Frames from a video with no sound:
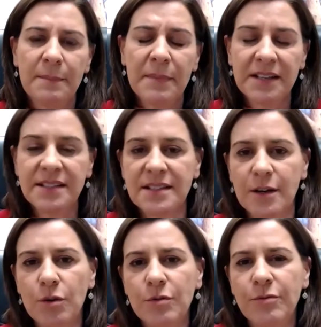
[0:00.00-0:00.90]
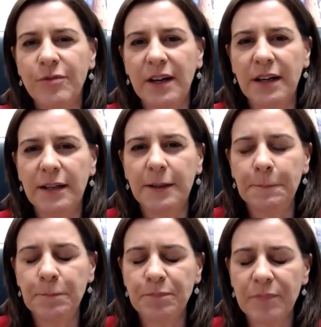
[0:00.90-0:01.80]
myself
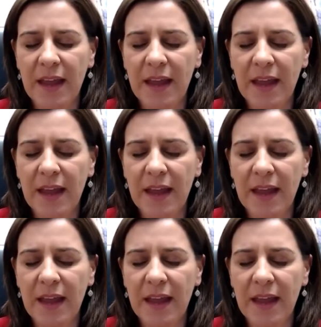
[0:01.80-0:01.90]
and